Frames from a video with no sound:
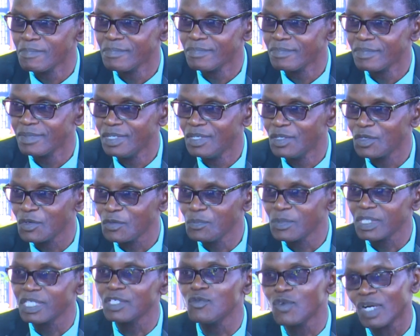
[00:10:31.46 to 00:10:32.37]
when I
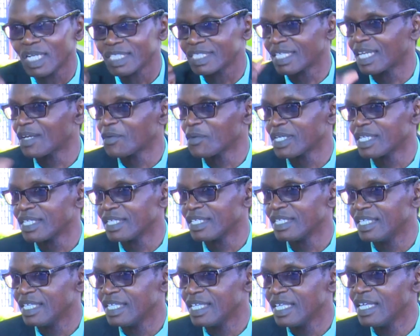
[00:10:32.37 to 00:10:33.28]
add the
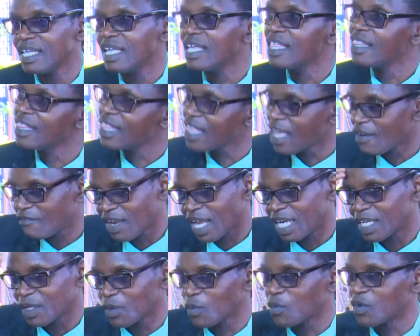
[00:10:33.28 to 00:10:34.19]
gestural of
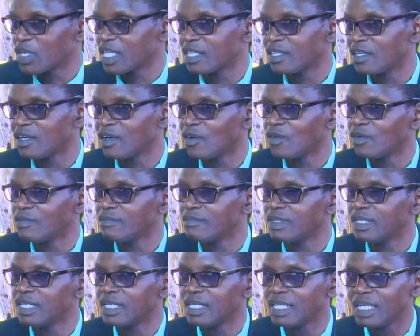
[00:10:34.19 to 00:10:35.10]
come, they
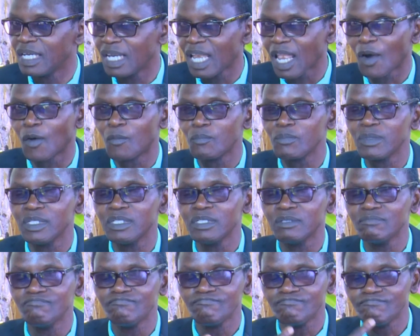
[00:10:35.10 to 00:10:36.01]
understand very
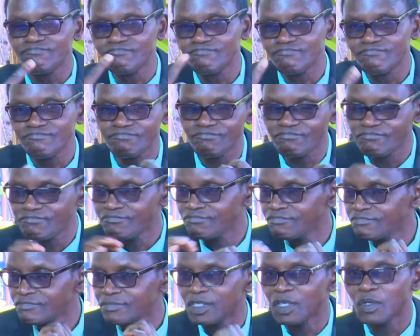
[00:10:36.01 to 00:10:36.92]
well, and
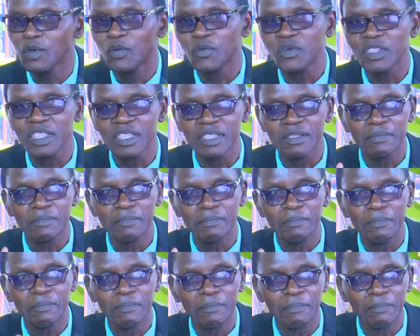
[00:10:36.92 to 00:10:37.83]
we
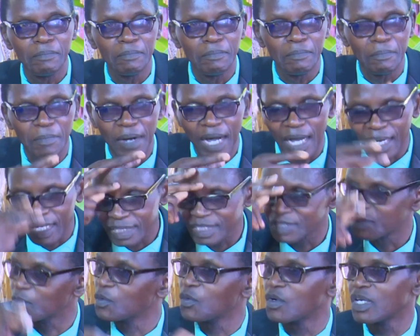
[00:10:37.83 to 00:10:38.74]
communicate and
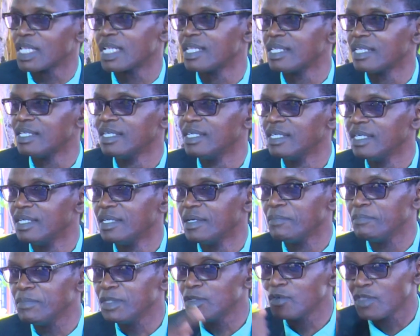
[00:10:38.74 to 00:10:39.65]
converse very
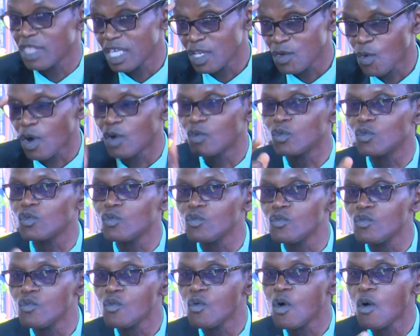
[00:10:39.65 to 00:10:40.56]
well with my
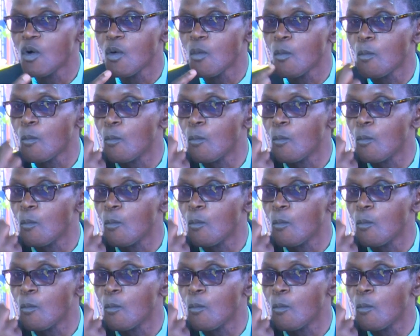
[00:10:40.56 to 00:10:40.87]
parents.